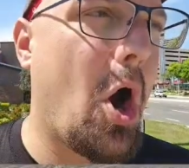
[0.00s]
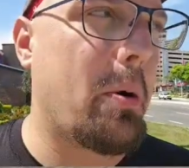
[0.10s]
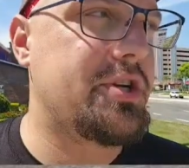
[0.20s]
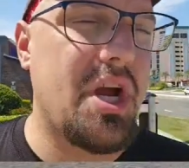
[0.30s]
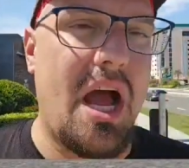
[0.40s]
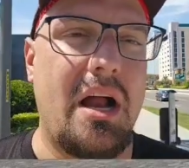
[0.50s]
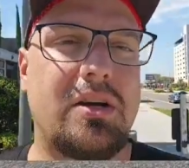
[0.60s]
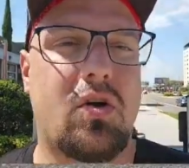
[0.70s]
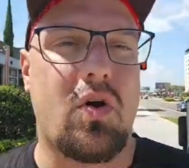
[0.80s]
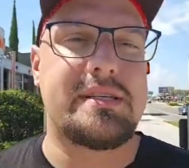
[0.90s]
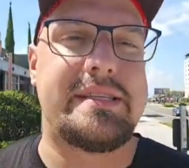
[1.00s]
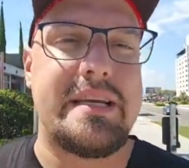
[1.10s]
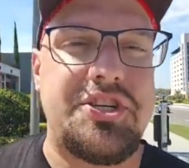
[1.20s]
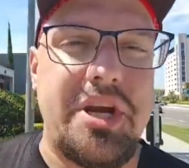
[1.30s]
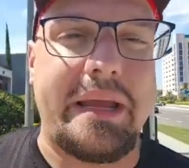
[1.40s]
Parmesan
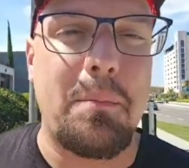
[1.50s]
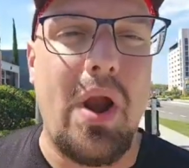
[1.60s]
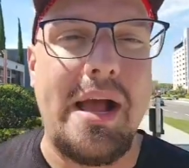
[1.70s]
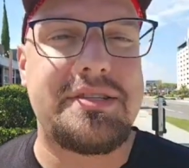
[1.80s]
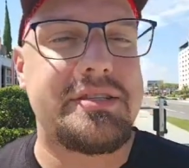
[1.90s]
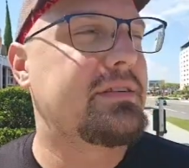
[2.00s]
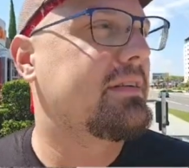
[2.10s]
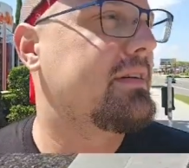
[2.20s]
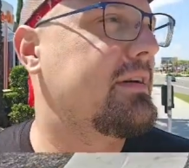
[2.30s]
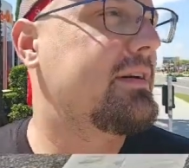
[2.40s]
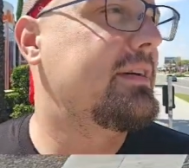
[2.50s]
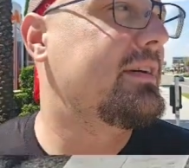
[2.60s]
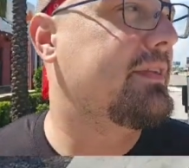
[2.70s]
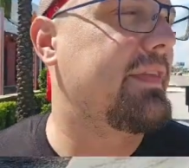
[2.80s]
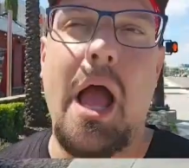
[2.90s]
crusted chicken breast
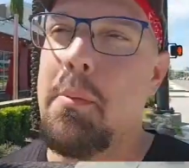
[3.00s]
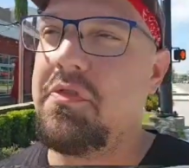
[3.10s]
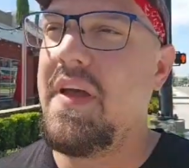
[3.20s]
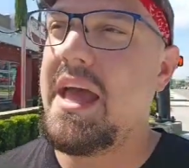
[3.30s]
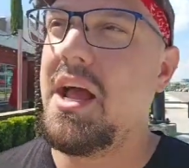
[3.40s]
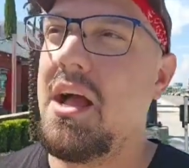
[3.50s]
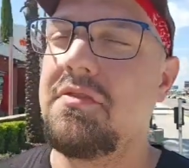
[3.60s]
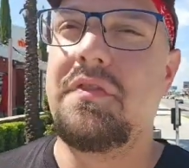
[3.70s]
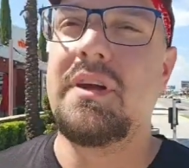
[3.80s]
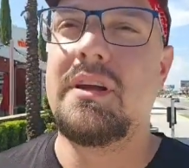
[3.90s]
that I'm a fan of.